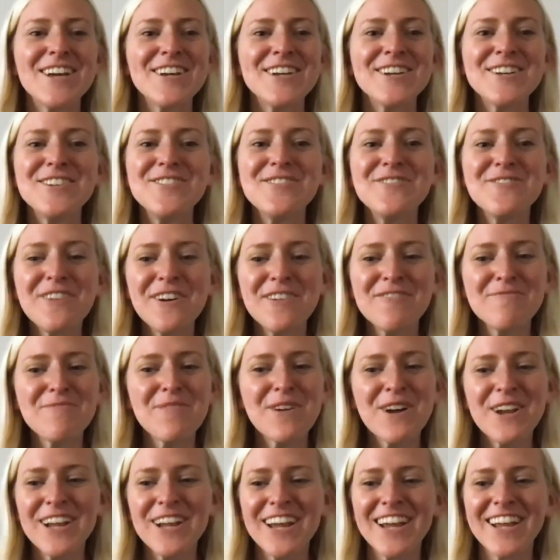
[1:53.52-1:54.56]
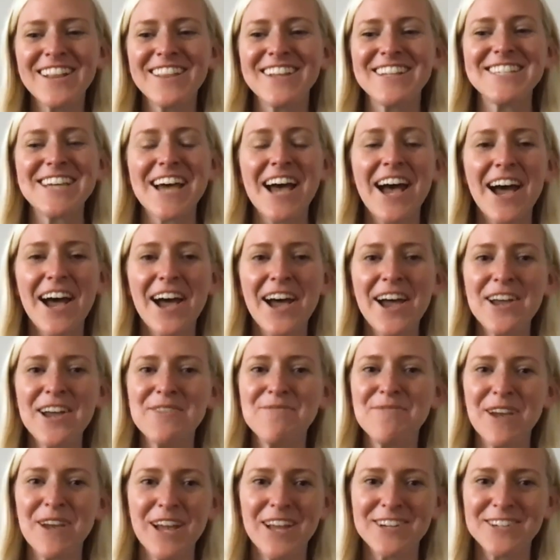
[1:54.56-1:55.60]
You have put in the time,
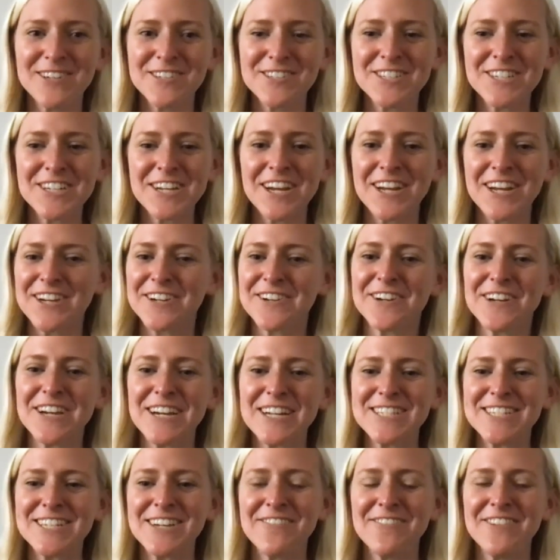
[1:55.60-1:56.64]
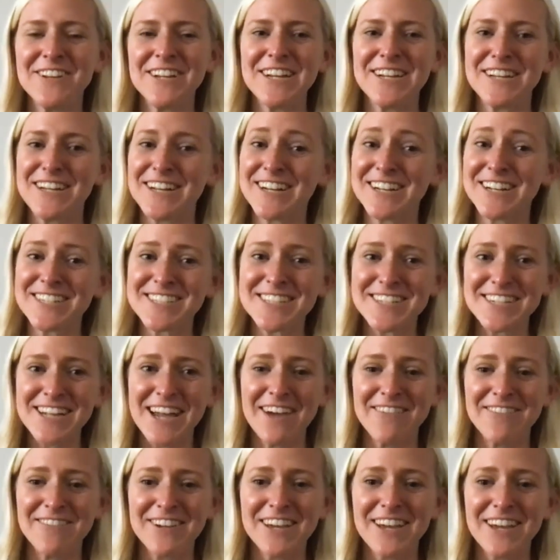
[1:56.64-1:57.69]
energy, and creativity needed to
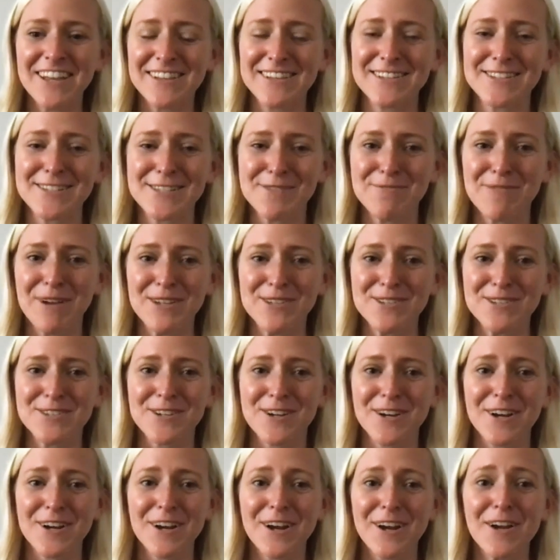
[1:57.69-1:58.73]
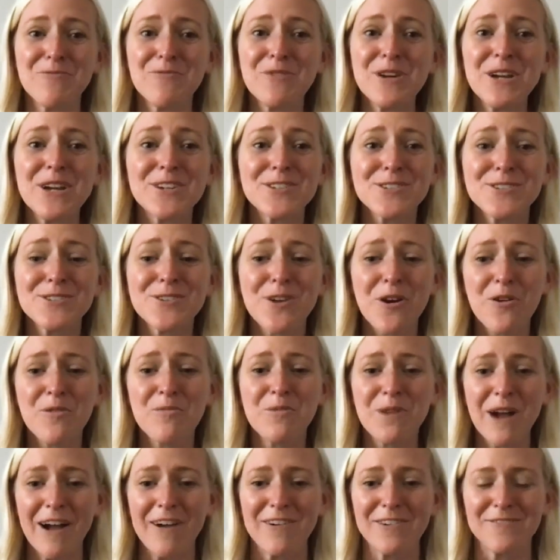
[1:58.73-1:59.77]
navigate this semester, and we are so
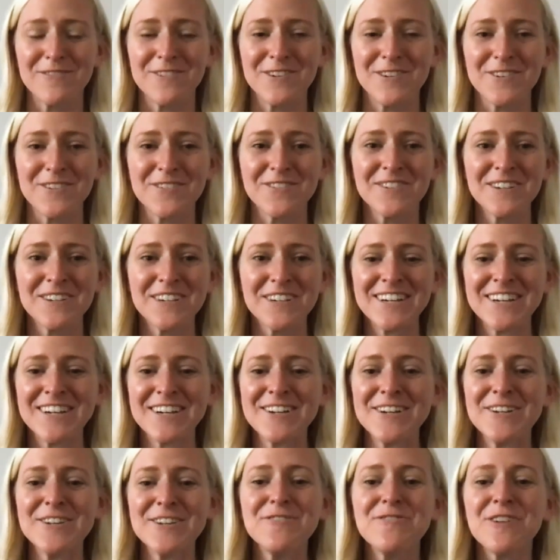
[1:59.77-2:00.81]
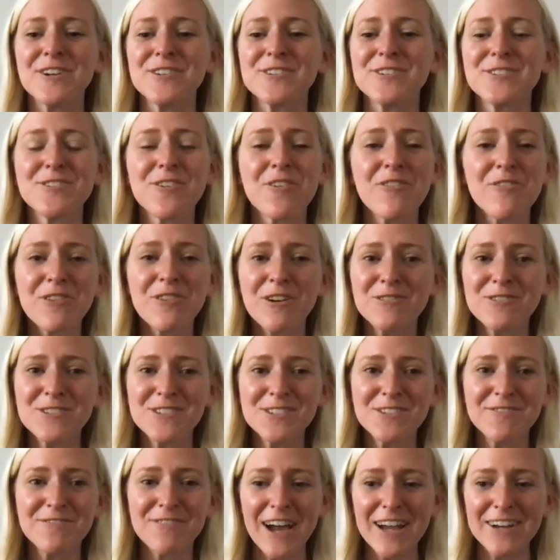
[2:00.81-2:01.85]
proud of you. You are so close to
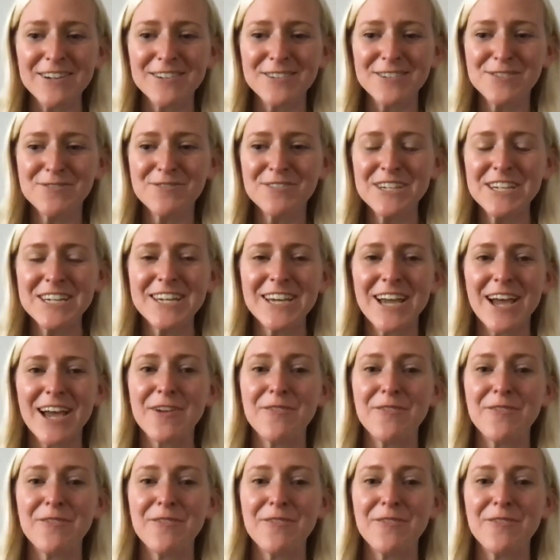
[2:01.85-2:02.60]
finals week and a